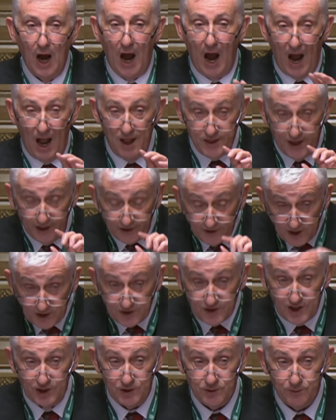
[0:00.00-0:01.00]
I think
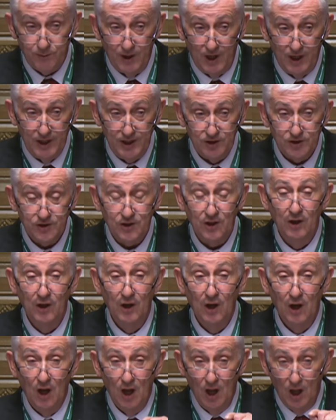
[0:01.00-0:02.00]
it is right
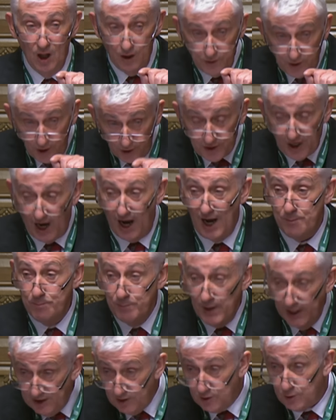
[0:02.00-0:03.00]
that I
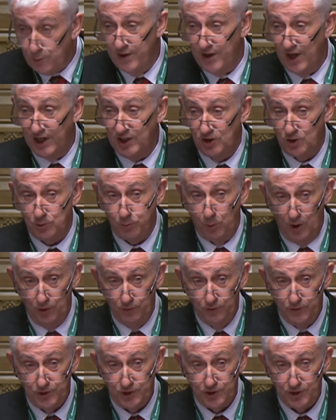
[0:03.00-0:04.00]
meet with each
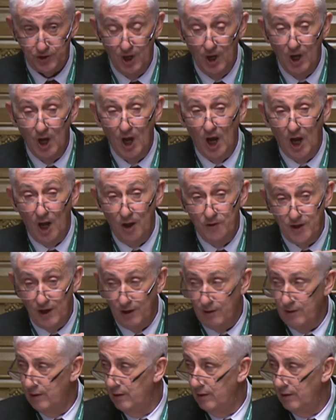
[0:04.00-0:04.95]
one, and that...